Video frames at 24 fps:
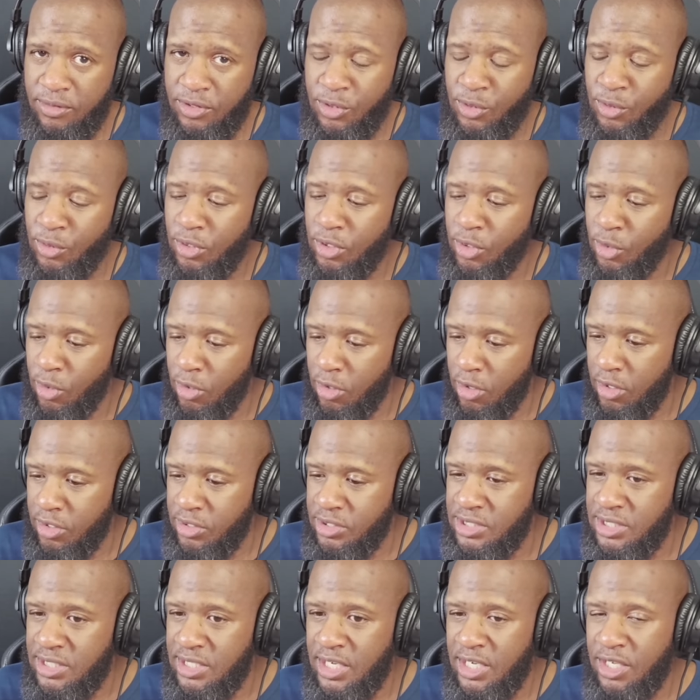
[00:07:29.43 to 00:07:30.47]
You are no longer
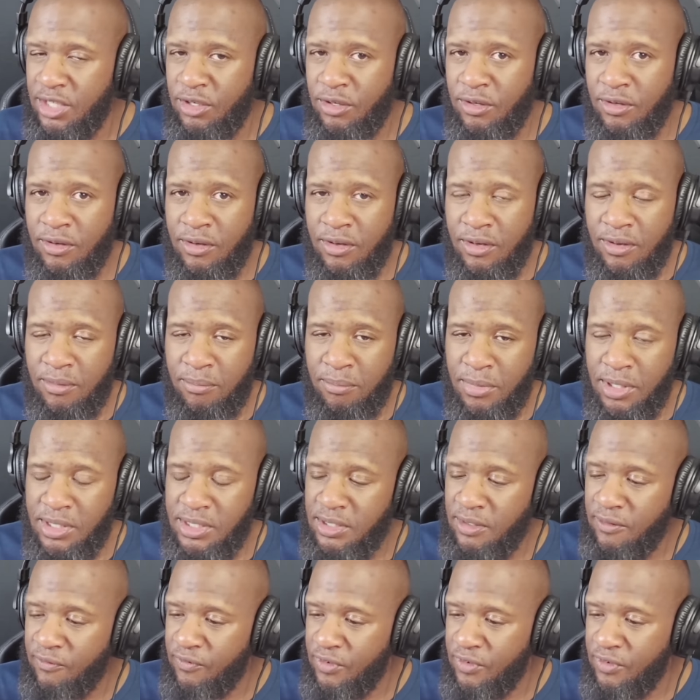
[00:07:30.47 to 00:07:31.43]
together mentally,